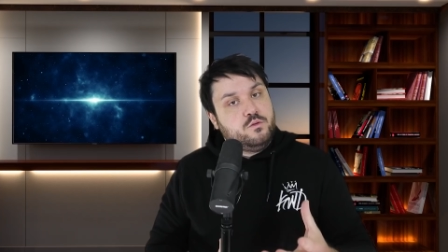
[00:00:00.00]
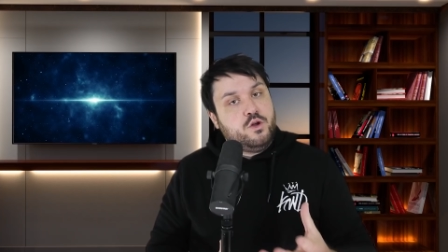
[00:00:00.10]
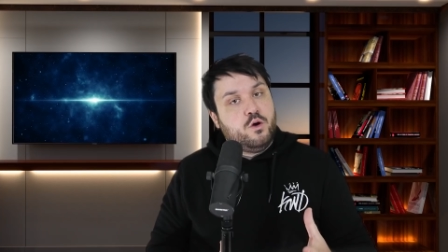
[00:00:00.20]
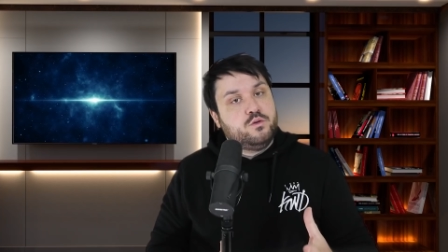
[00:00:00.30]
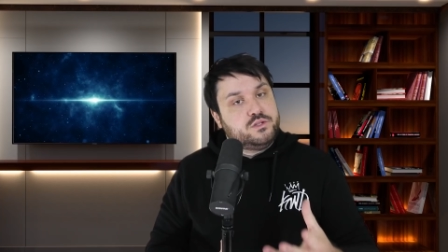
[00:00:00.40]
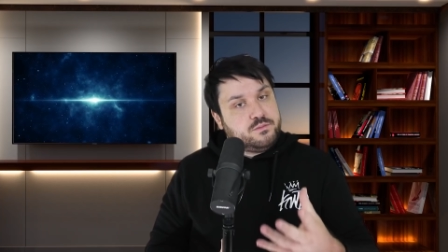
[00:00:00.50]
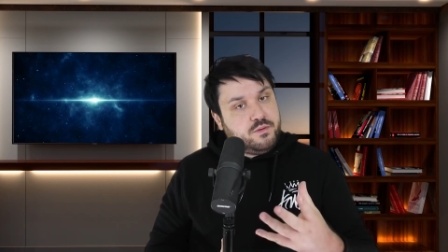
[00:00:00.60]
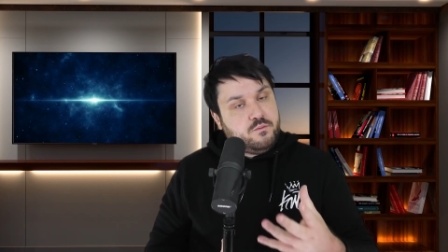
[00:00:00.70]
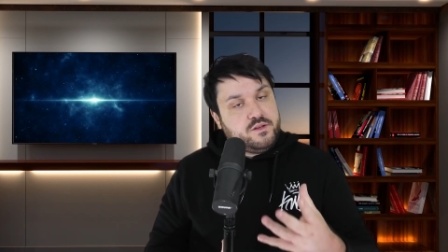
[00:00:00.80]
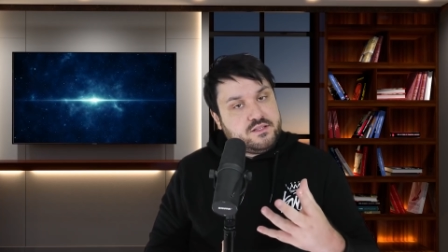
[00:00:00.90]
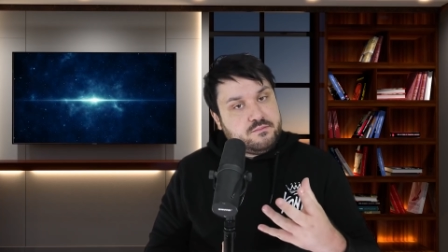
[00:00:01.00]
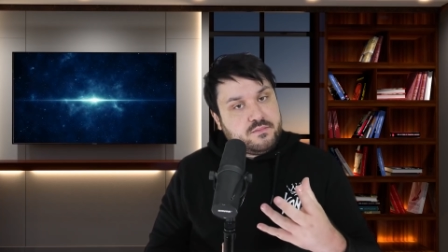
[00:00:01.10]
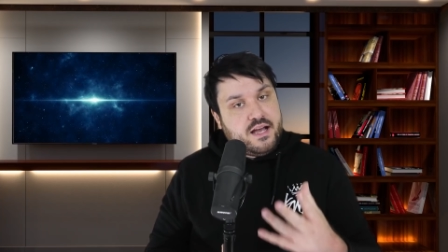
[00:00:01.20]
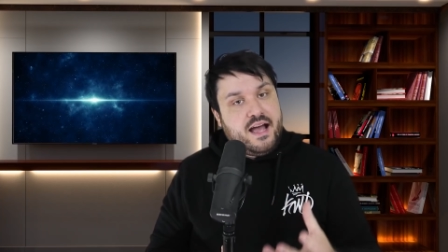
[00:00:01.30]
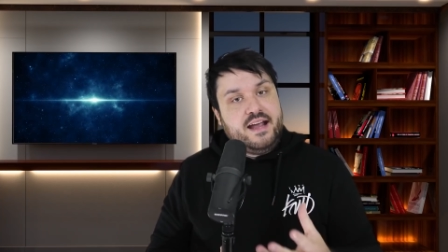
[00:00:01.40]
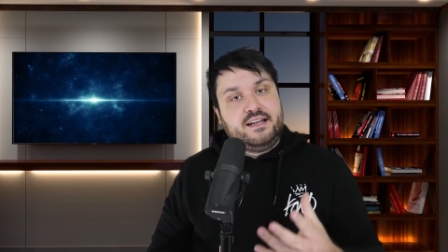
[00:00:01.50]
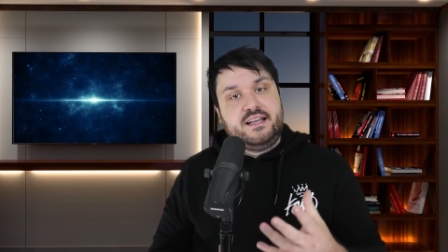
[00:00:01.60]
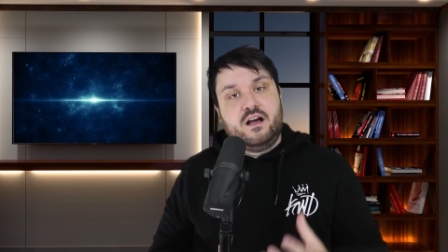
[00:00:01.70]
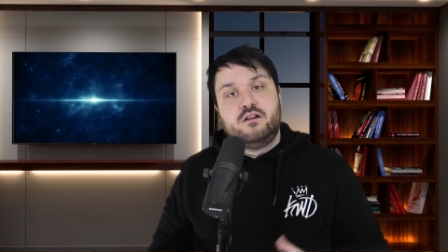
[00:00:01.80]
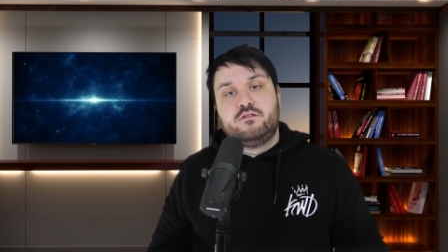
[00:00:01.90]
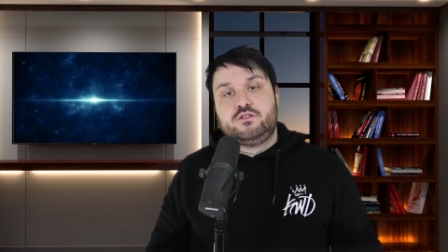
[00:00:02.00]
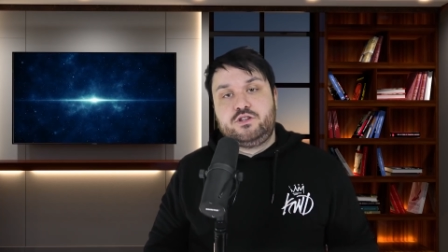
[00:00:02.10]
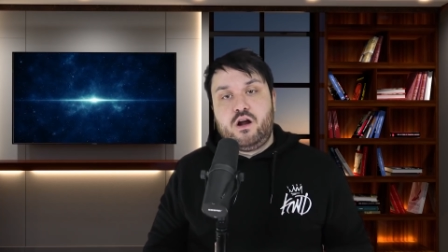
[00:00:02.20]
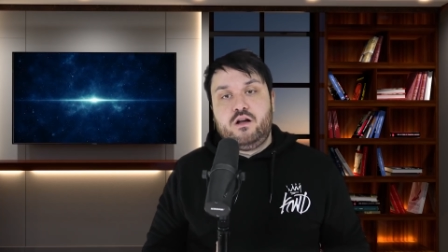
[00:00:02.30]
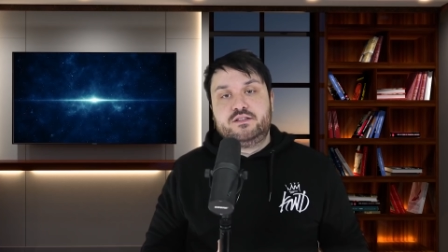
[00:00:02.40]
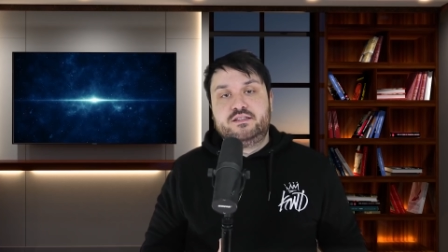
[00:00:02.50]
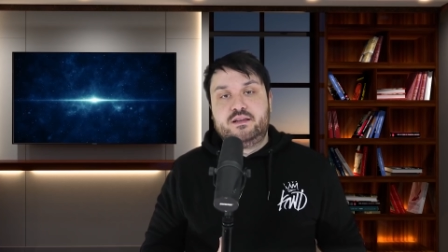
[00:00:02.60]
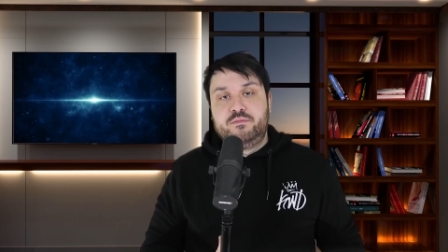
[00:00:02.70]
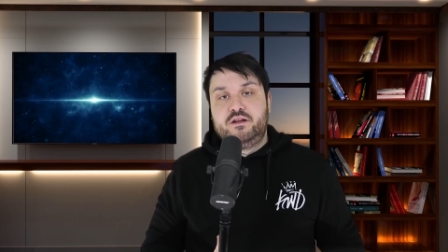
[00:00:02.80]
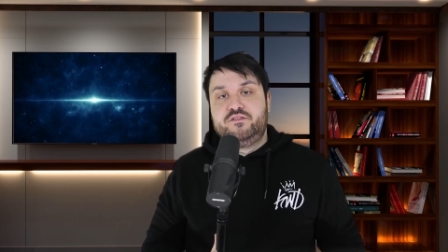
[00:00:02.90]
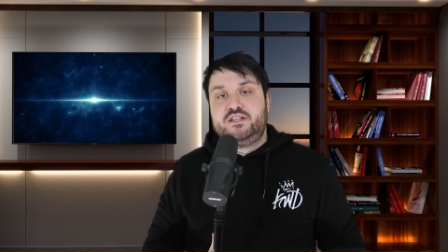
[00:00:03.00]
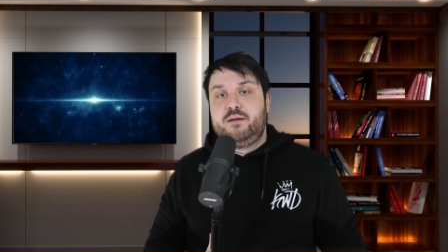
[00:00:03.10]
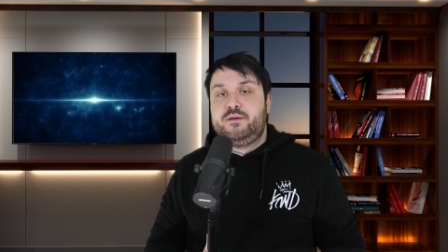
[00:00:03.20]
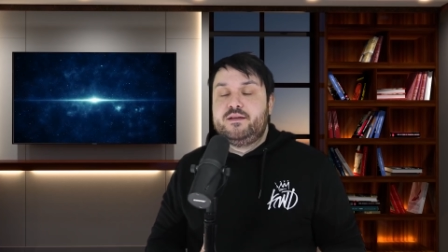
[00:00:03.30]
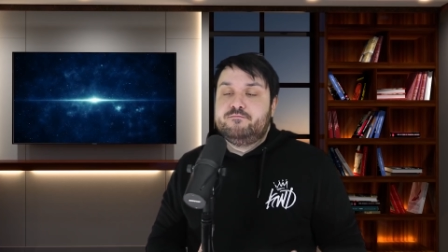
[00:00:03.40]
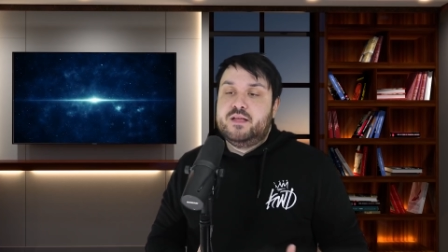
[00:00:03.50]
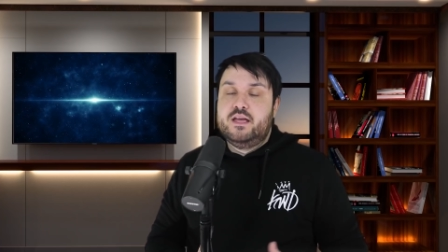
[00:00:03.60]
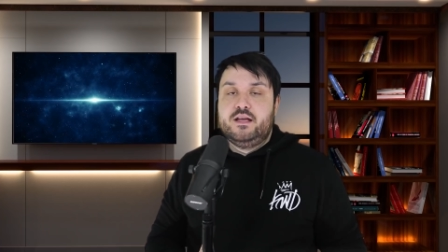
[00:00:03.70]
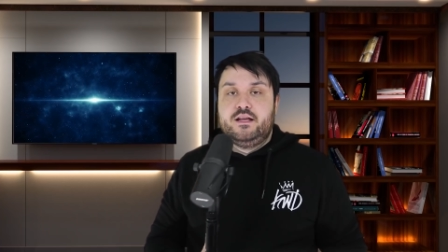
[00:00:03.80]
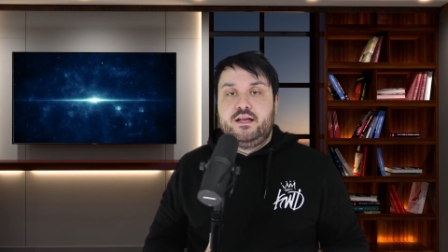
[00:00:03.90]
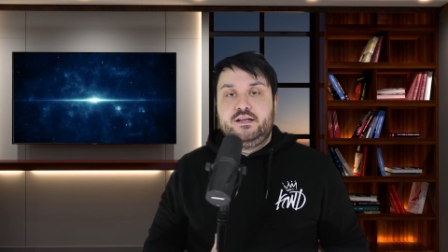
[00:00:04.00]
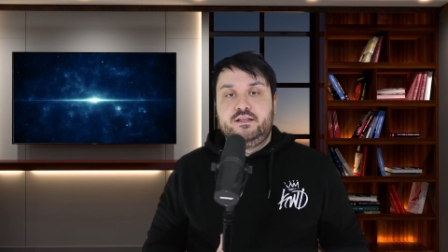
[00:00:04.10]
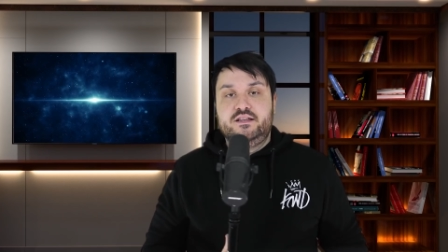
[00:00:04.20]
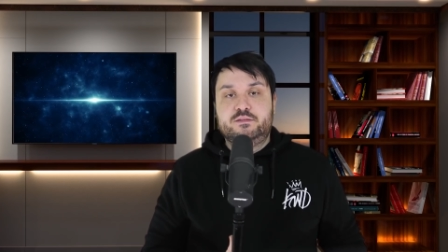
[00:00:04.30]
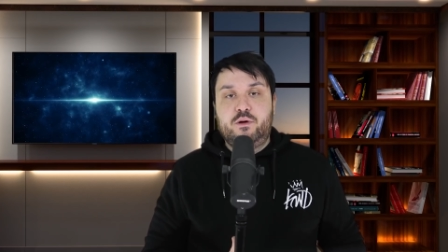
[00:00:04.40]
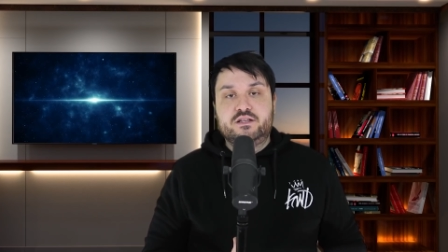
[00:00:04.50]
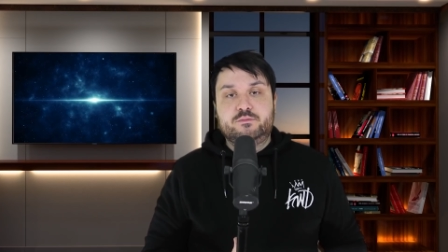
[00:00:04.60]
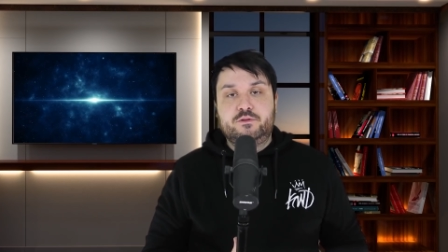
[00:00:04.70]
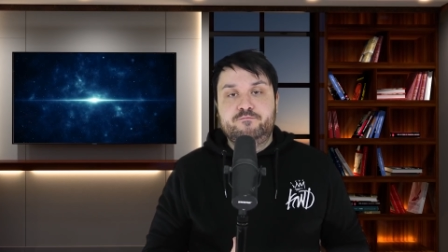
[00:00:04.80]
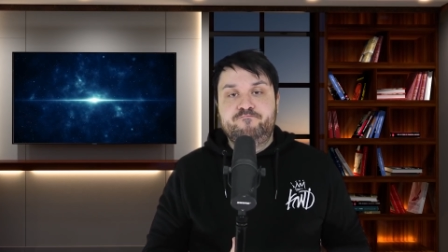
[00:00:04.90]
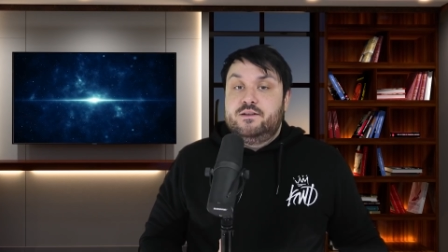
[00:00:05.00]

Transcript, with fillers: Who knows, but with some kindly Uncle Charles as something of a champion, anything is possible.